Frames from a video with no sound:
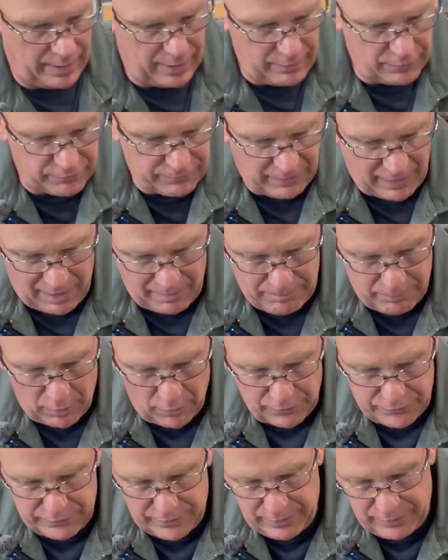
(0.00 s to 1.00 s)
there's 5
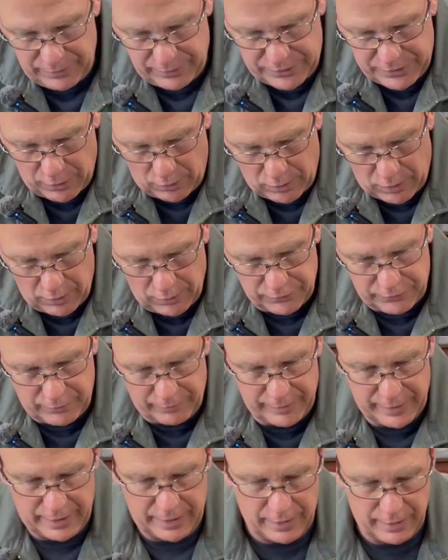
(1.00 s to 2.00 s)
bolts. The choke goes
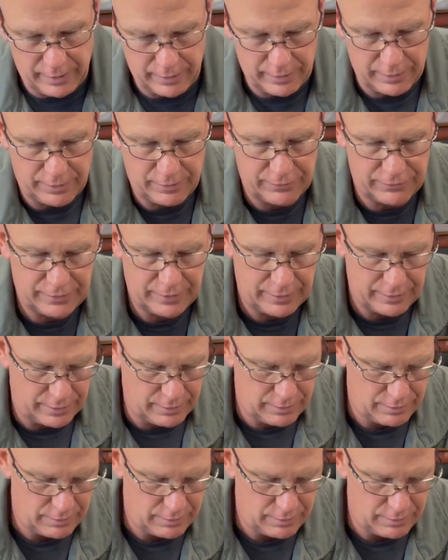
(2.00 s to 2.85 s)
over here. You can see the